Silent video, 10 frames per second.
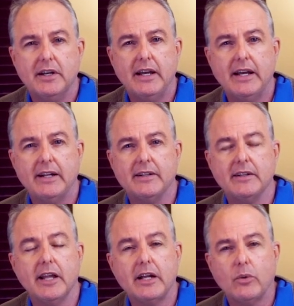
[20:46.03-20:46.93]
And
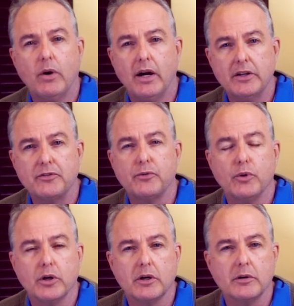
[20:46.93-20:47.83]
likewise
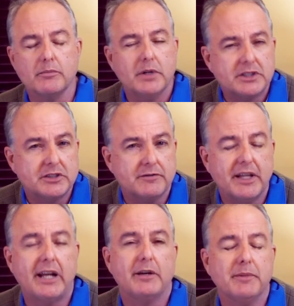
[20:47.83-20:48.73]
for much of
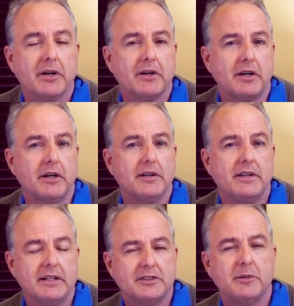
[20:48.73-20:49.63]
Latin America,
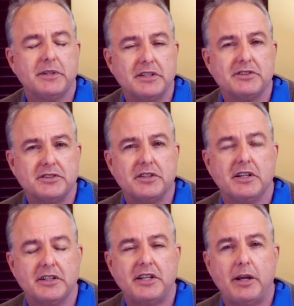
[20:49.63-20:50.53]
that some of this is
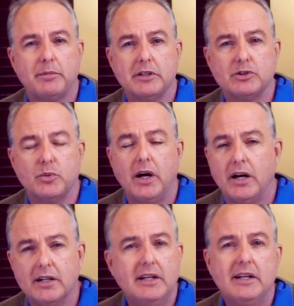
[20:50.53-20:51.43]
on the table as
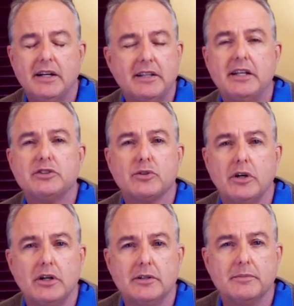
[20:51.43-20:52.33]
well. And these are
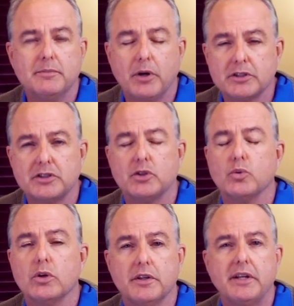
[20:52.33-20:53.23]
all parts of the
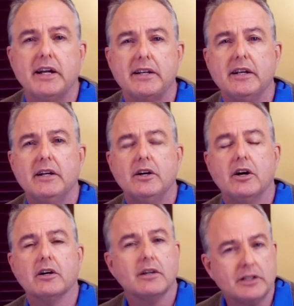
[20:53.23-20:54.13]
world that
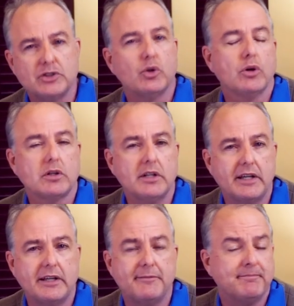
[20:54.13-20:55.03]
are
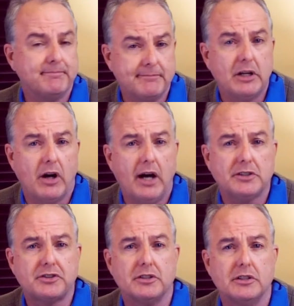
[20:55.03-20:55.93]
historically, you know,
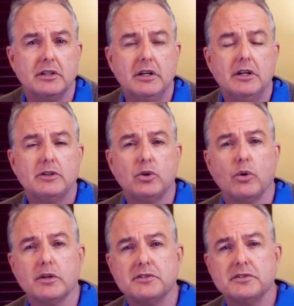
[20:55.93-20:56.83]
hostile
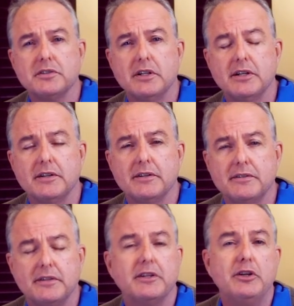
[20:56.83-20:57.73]
towards
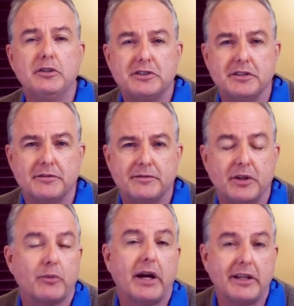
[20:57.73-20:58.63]
the use of the
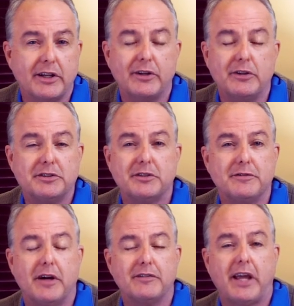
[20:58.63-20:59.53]
regular use
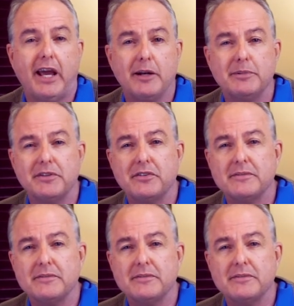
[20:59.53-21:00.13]
of cannabis.